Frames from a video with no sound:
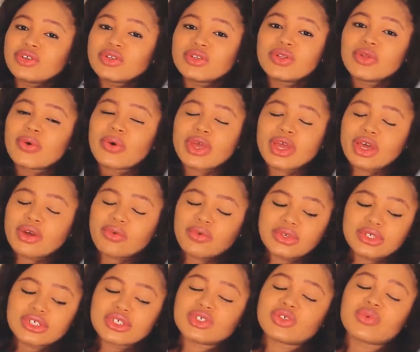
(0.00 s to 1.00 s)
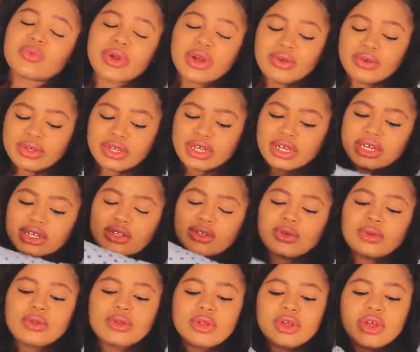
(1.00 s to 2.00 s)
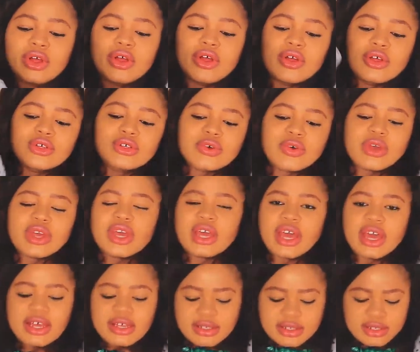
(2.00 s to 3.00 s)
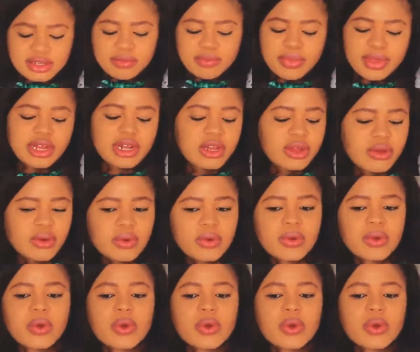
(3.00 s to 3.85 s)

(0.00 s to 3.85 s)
not knowing I wasn't recording at all. So here is the pillow.